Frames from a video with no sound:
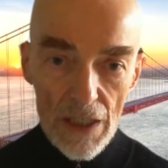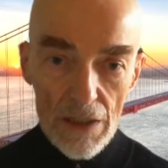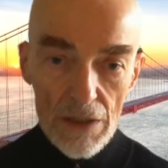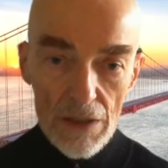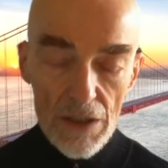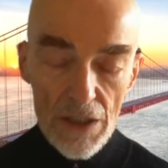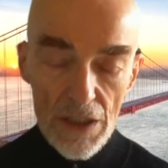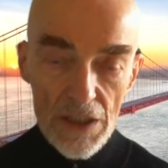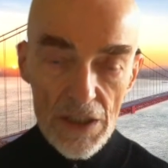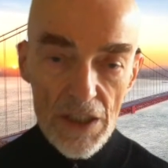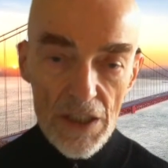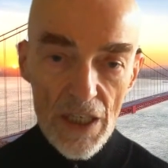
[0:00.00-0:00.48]

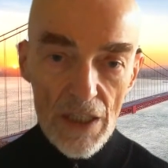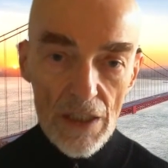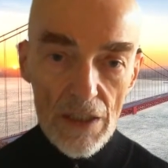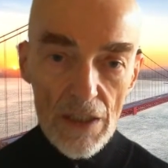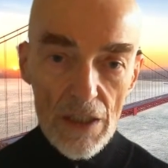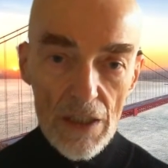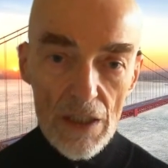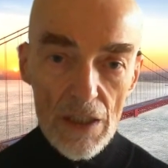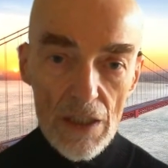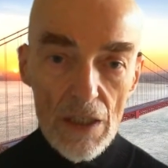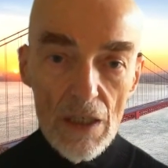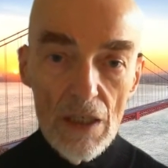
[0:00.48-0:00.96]

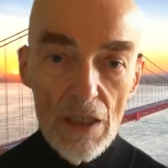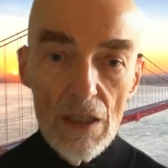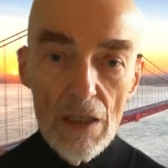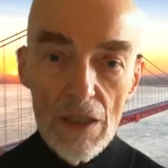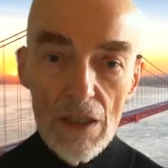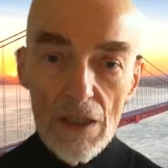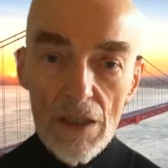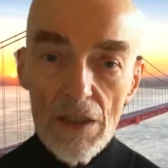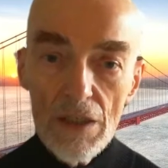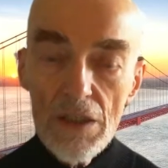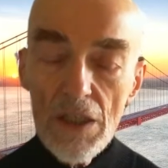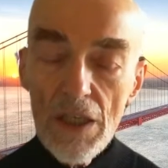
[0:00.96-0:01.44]
detainee
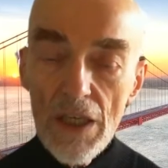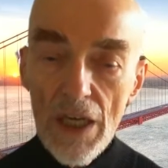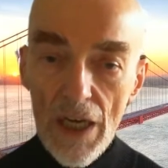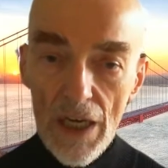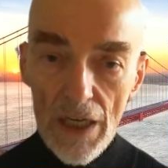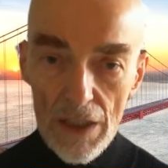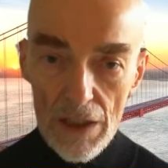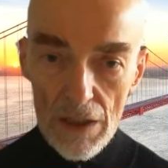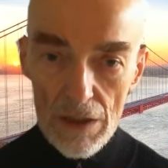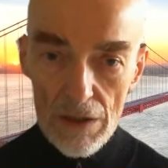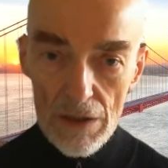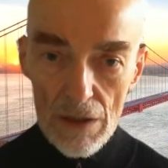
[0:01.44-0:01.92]
in
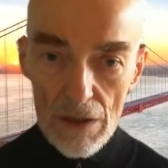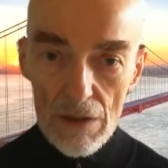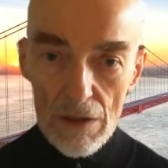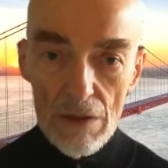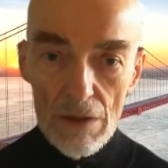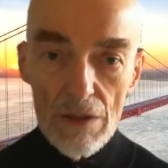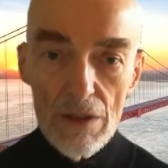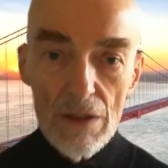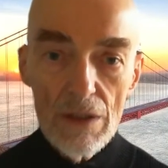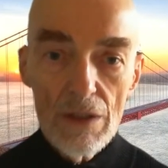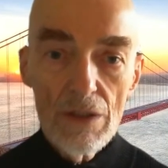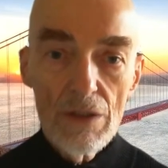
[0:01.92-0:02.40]
Canada
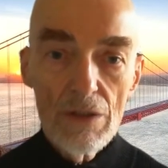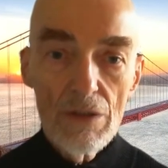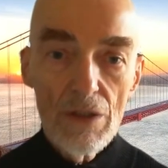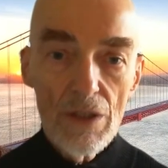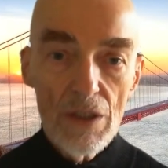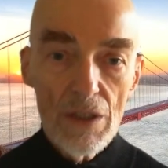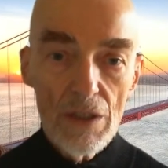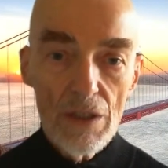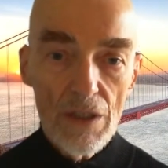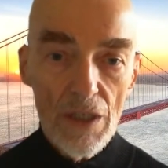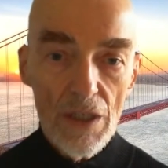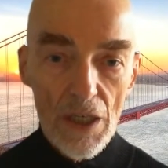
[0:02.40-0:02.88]
in
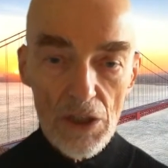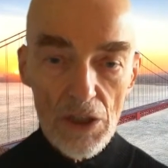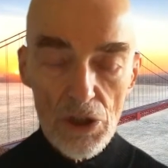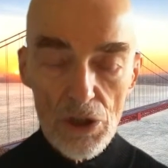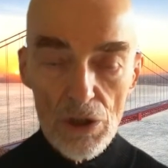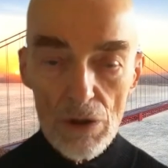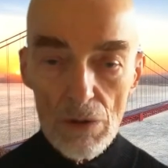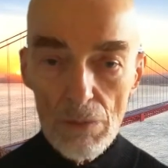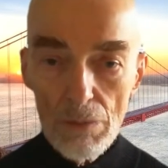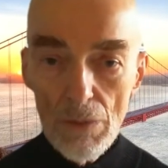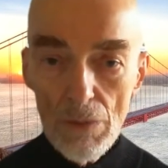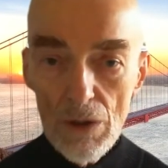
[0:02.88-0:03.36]
the
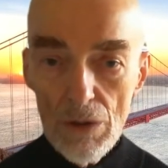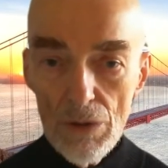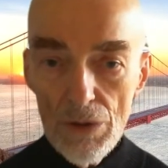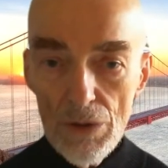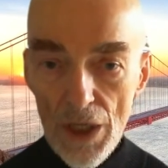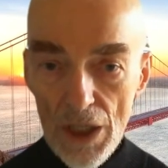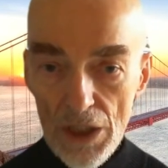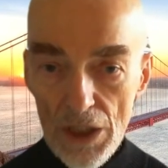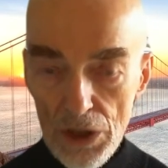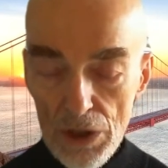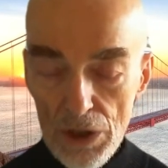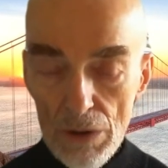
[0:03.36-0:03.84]

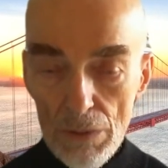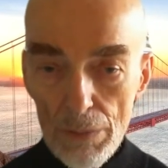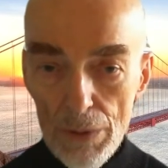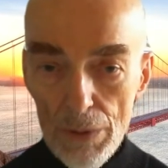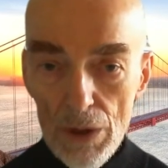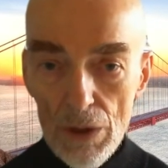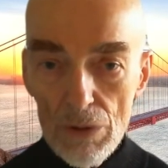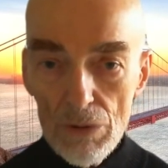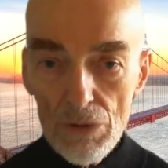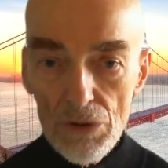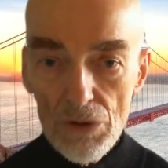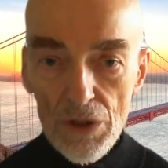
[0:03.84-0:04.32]
National
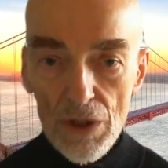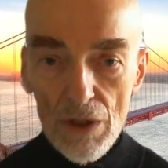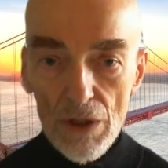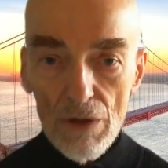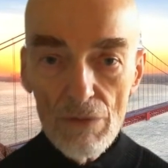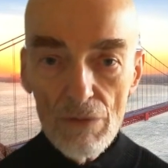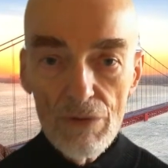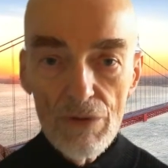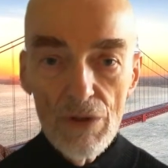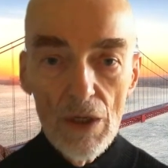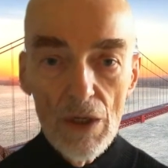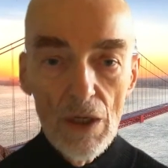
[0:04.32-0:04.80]
Post
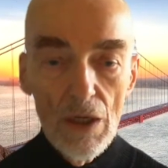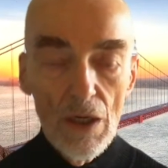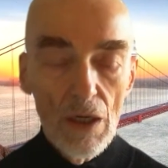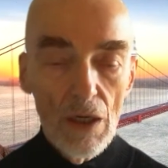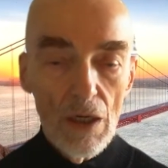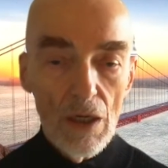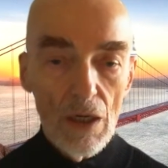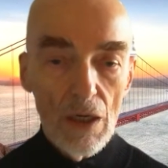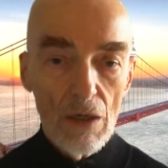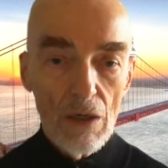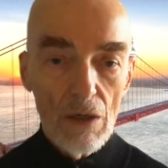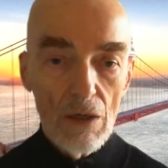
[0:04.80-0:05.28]
of
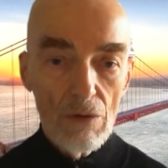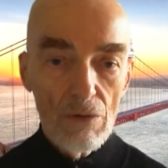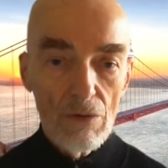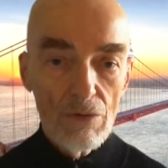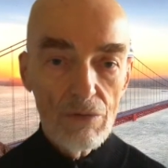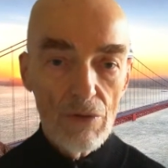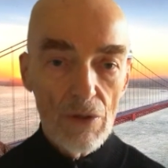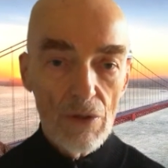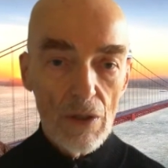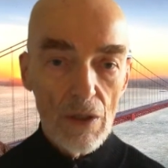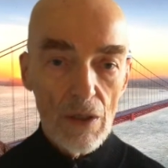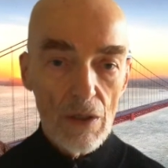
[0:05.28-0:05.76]

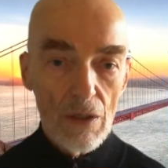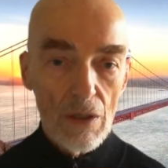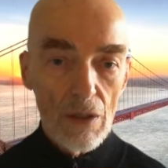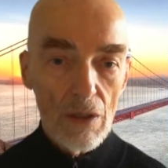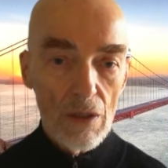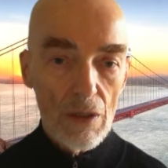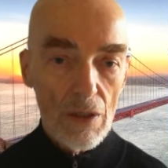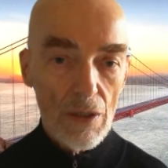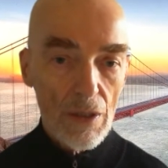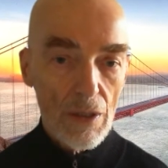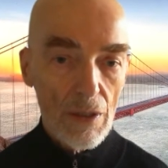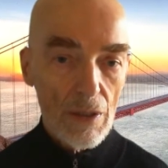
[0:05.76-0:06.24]

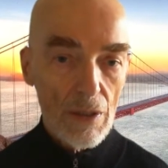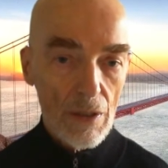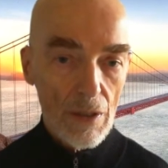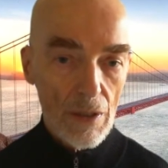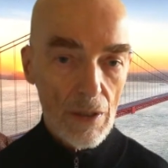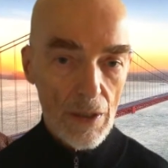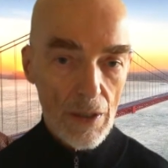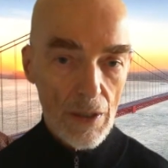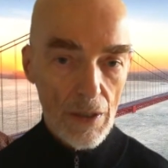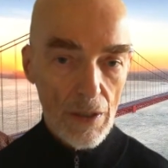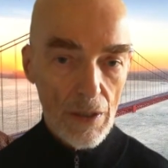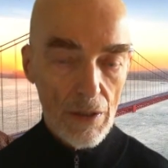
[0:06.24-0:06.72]

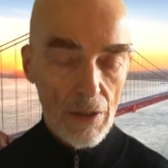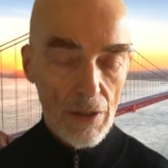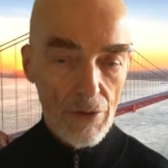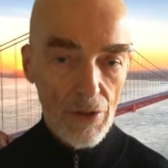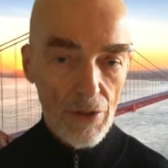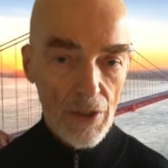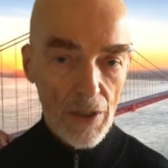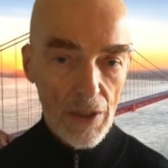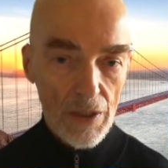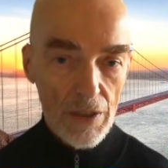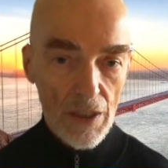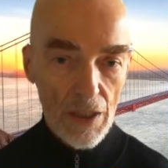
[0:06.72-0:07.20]

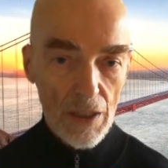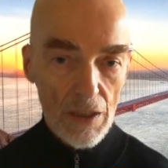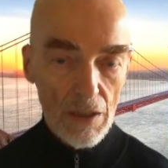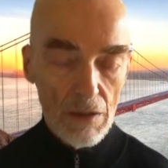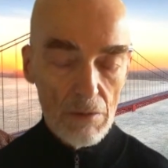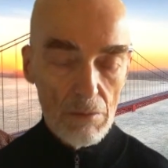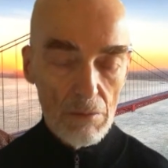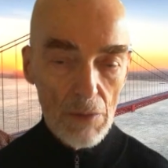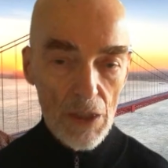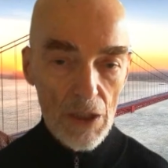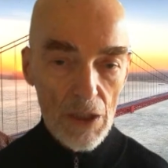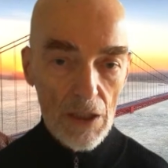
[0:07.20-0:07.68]
the
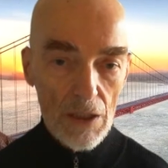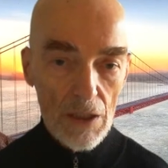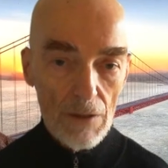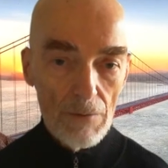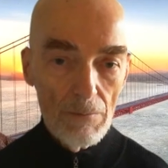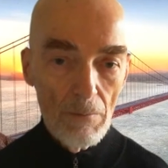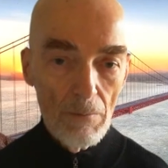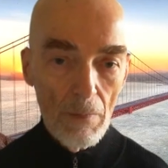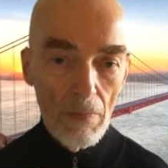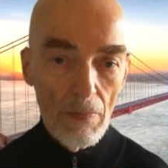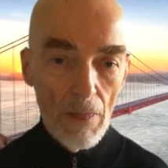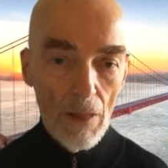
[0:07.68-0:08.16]
Canadian media.
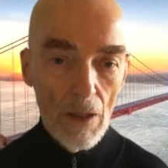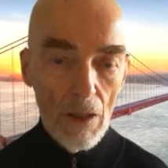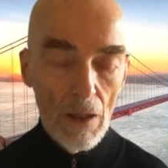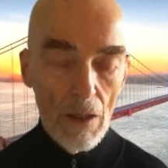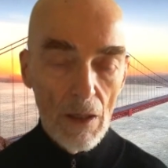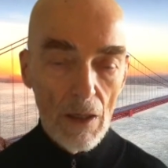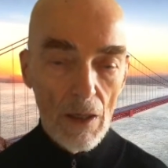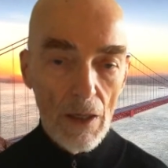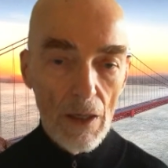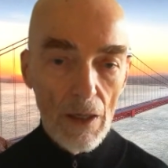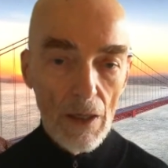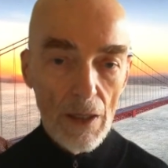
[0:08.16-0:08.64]

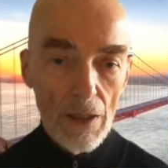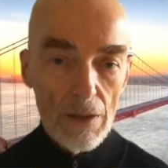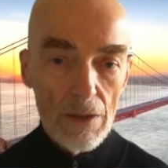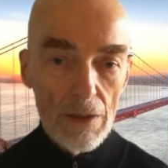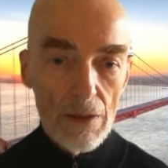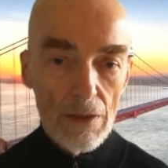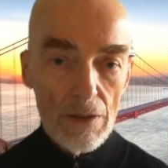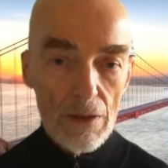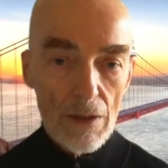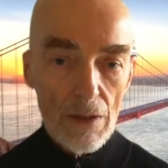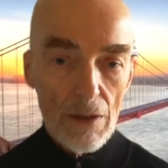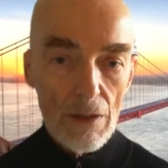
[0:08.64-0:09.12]

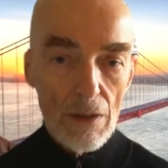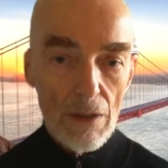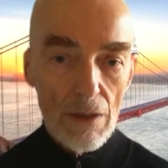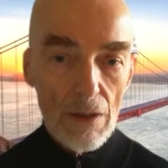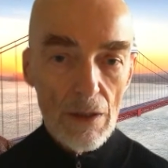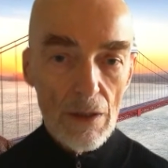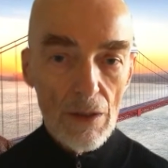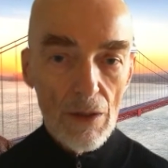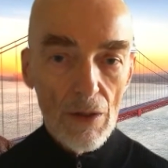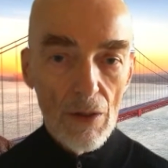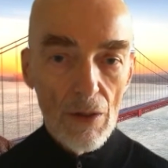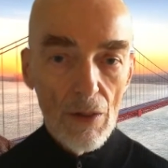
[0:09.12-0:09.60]
And
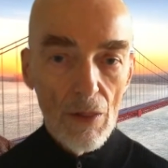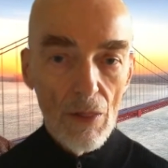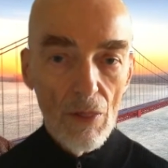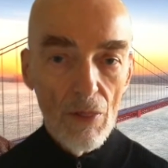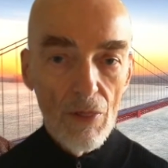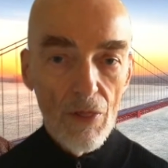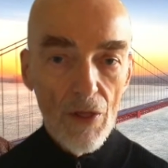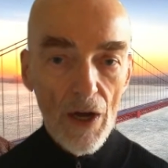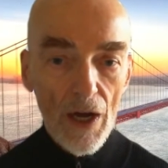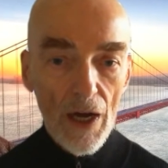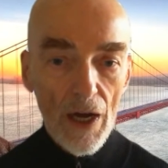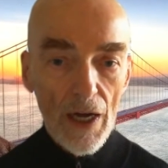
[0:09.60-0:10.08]

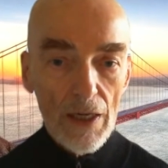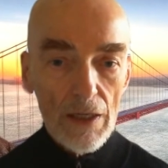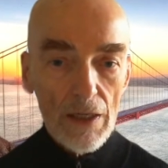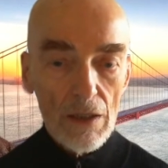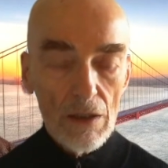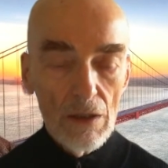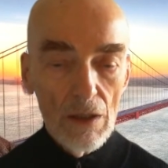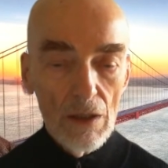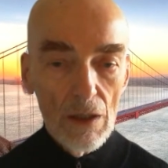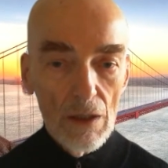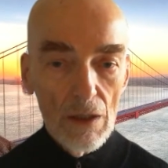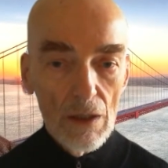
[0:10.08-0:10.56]

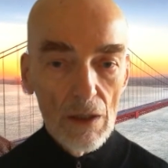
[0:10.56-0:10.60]
that